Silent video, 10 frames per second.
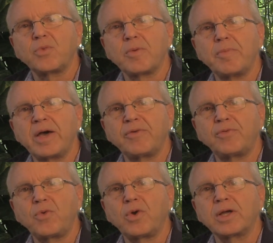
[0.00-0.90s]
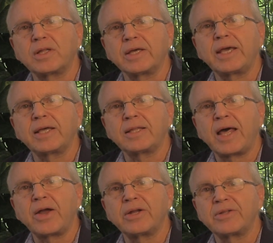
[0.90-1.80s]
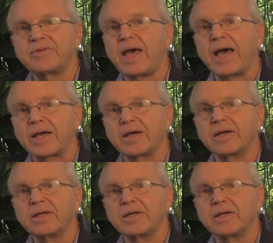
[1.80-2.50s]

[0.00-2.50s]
where metaphorically he allowed an attack